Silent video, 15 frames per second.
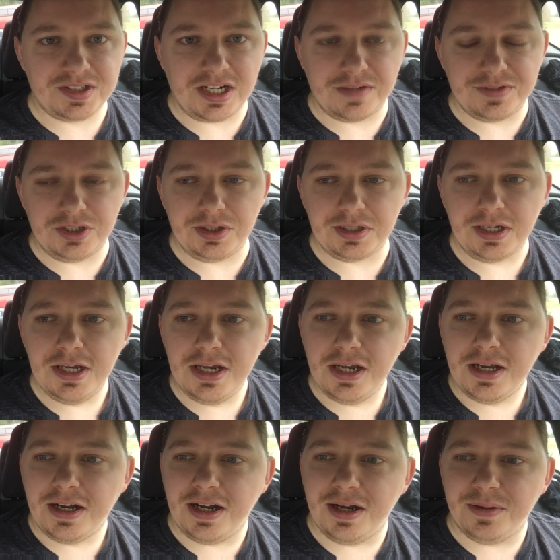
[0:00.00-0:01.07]
It's kind of annoying.
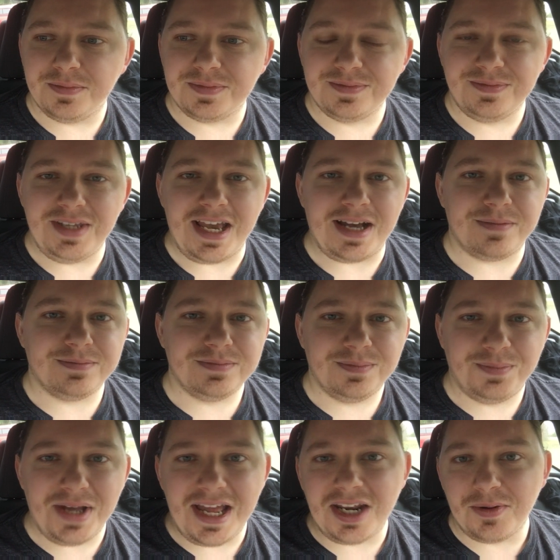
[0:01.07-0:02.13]
Um, yeah.
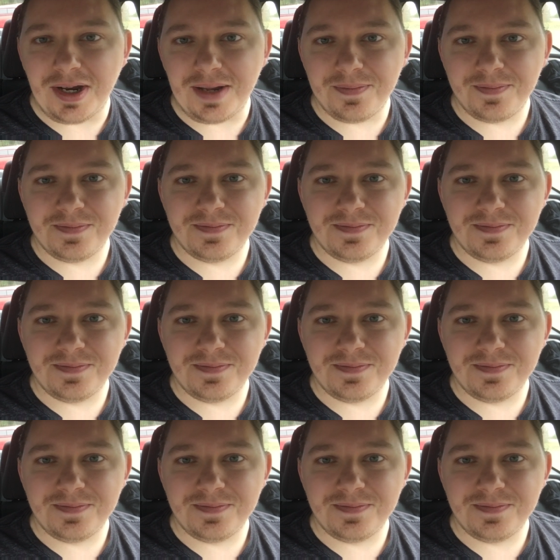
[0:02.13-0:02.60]
Anyway,